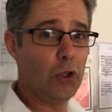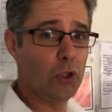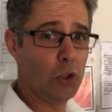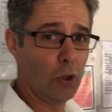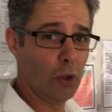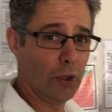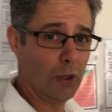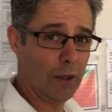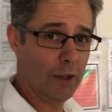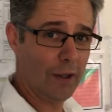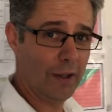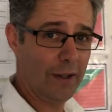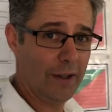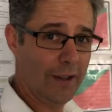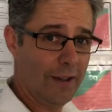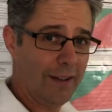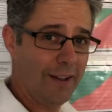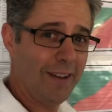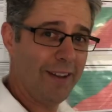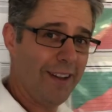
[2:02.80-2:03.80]
your
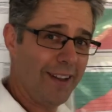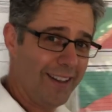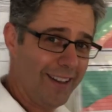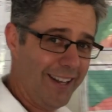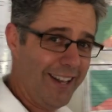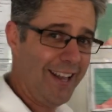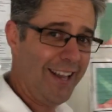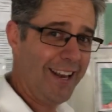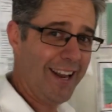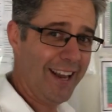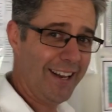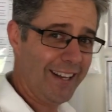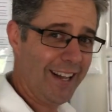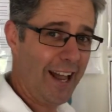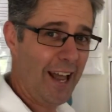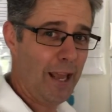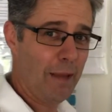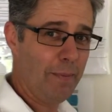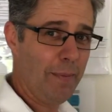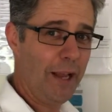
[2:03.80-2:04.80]
lead and
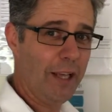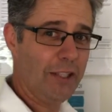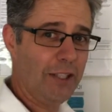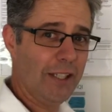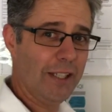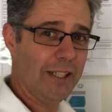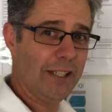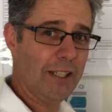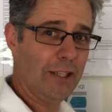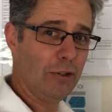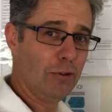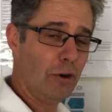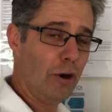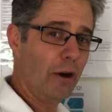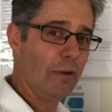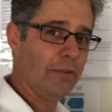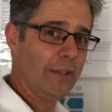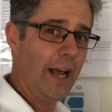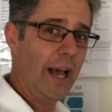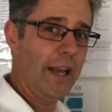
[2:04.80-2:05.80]
lag measures to drive
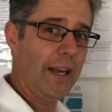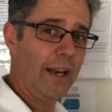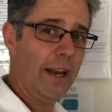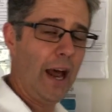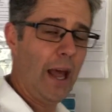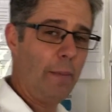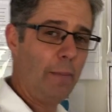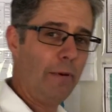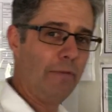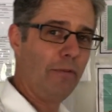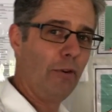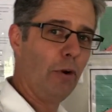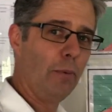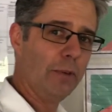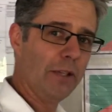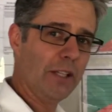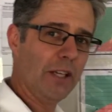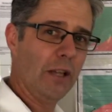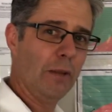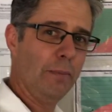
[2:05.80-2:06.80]
day-to-day
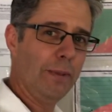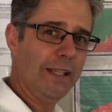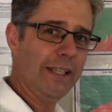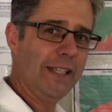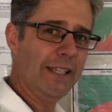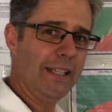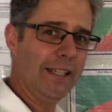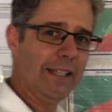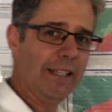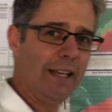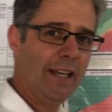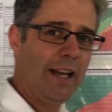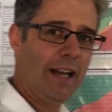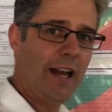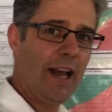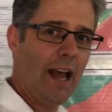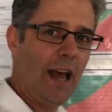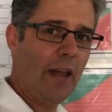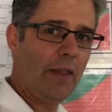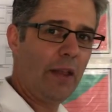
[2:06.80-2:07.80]
performance of the business,
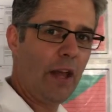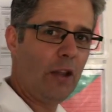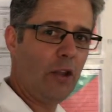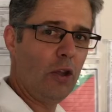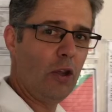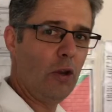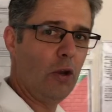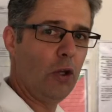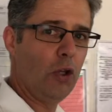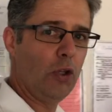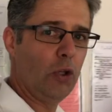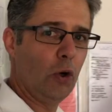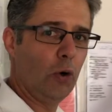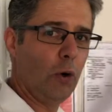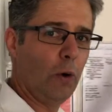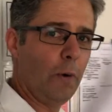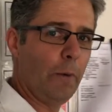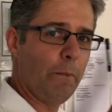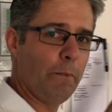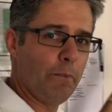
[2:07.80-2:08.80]
and then use
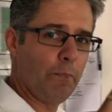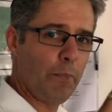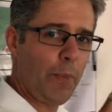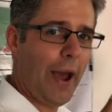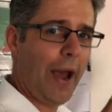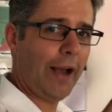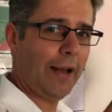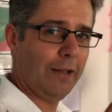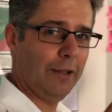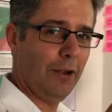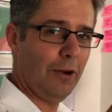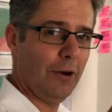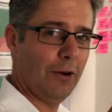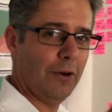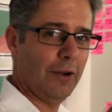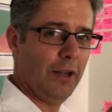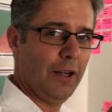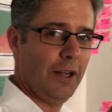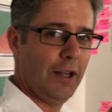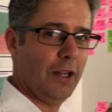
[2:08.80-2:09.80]
your backlog
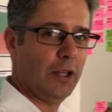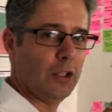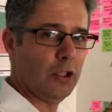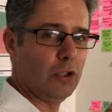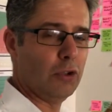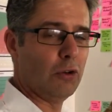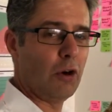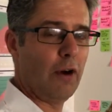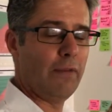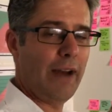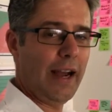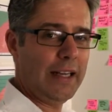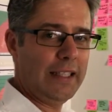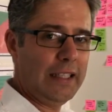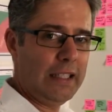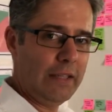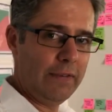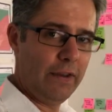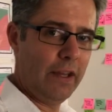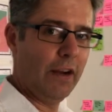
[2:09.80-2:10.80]
to drive
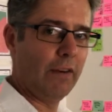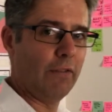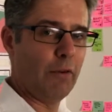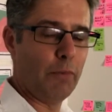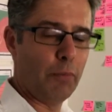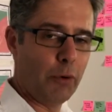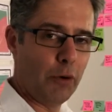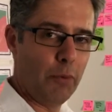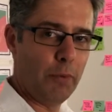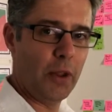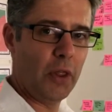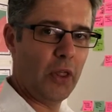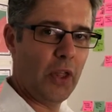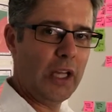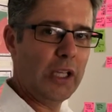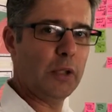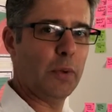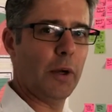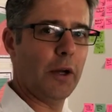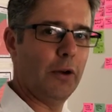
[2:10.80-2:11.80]
activity of improvement, things
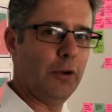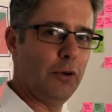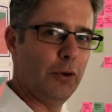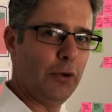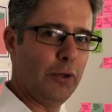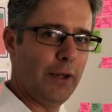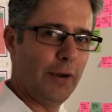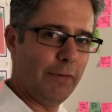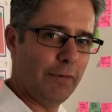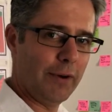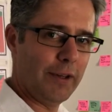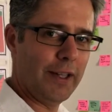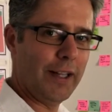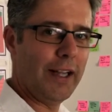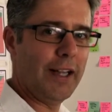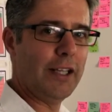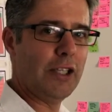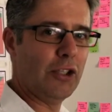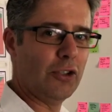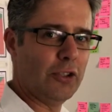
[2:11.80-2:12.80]
we're going to do differently,
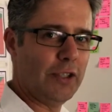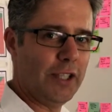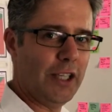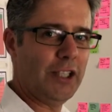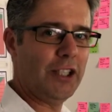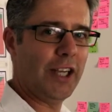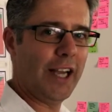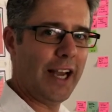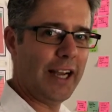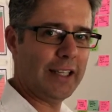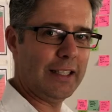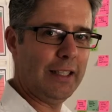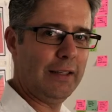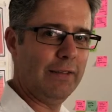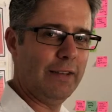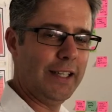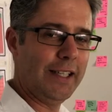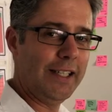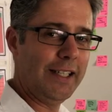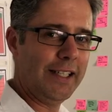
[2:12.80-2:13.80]
strategic
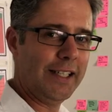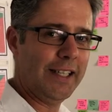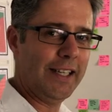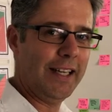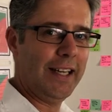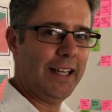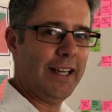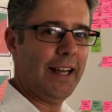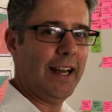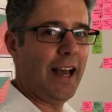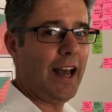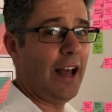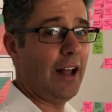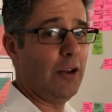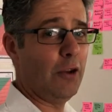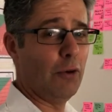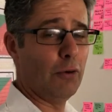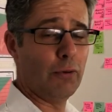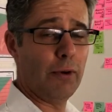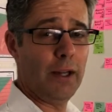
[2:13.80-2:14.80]
activities, and
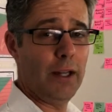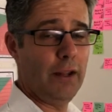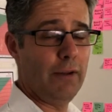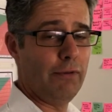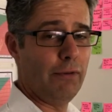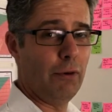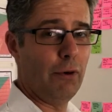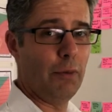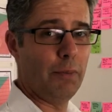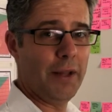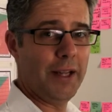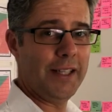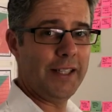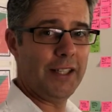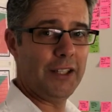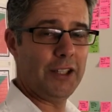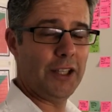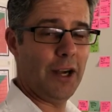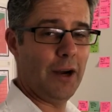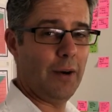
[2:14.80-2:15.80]
you'll really form these as
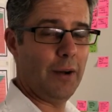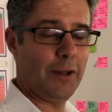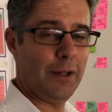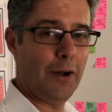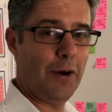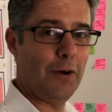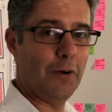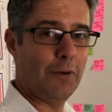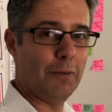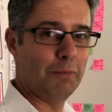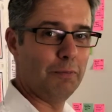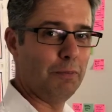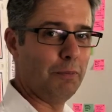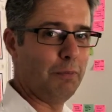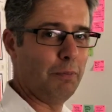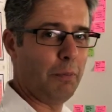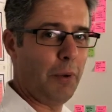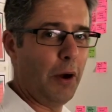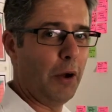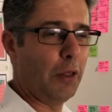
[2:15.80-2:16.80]
you go along,
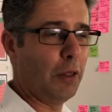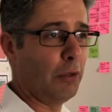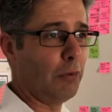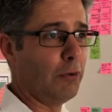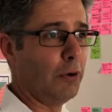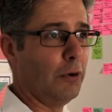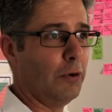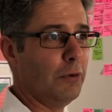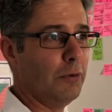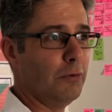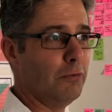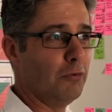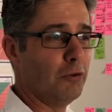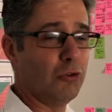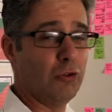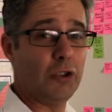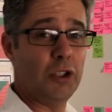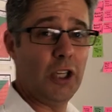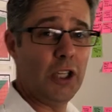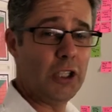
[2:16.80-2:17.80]
both through
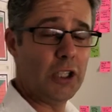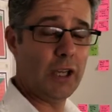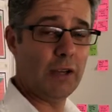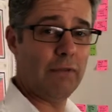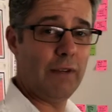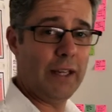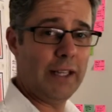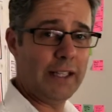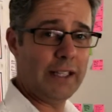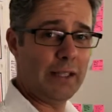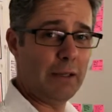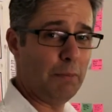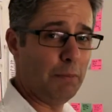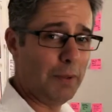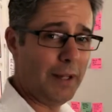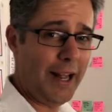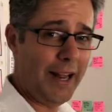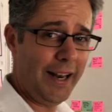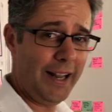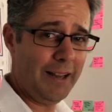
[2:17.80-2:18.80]
strategic events and
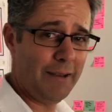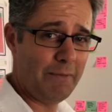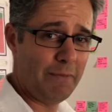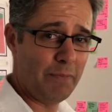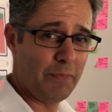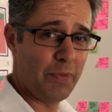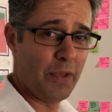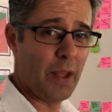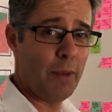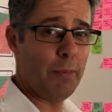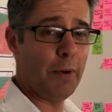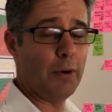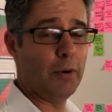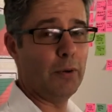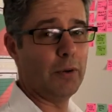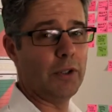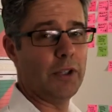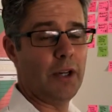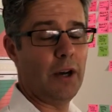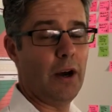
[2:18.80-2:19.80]
planning, but
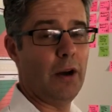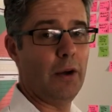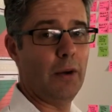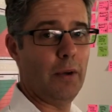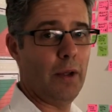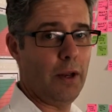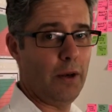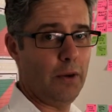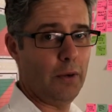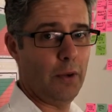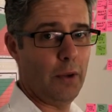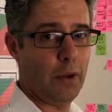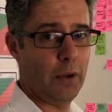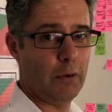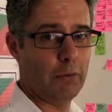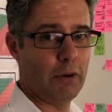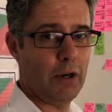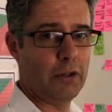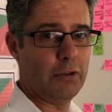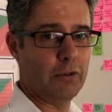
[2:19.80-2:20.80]
also in doing your
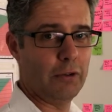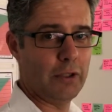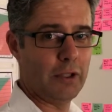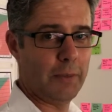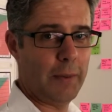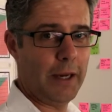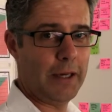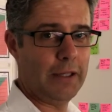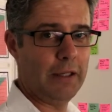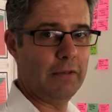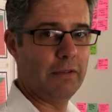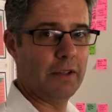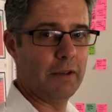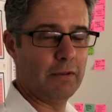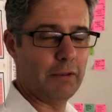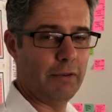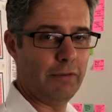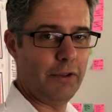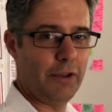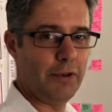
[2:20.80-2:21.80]
retrospectives and
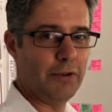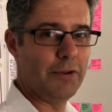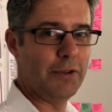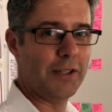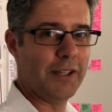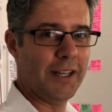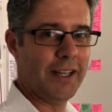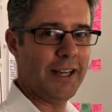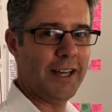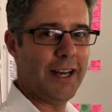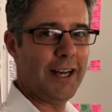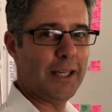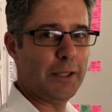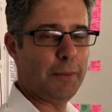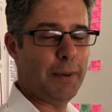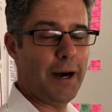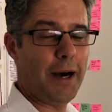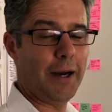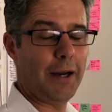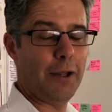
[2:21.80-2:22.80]
reviews as
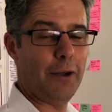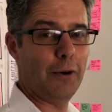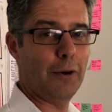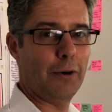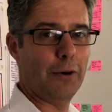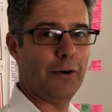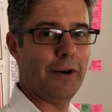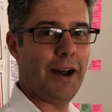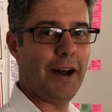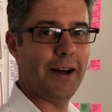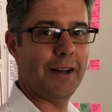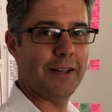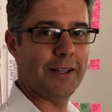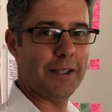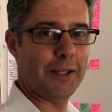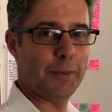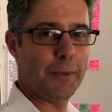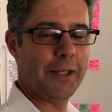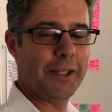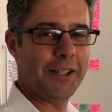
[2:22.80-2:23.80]
part of your
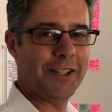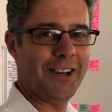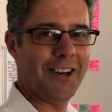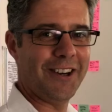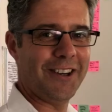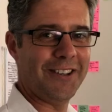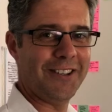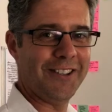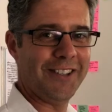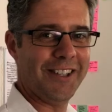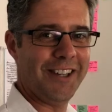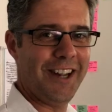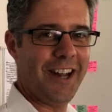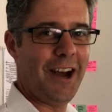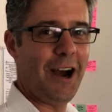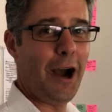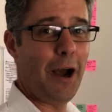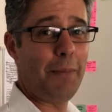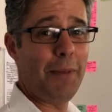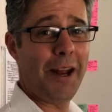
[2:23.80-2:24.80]
sprint cycles.
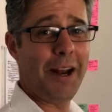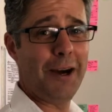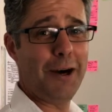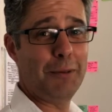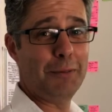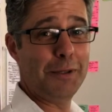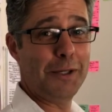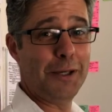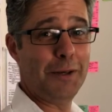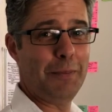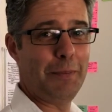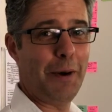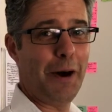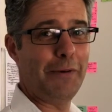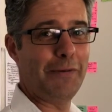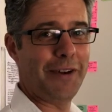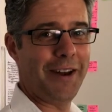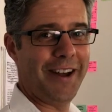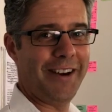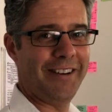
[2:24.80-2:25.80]
Hope that helps. Bye for
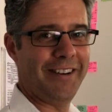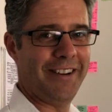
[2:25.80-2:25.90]
now.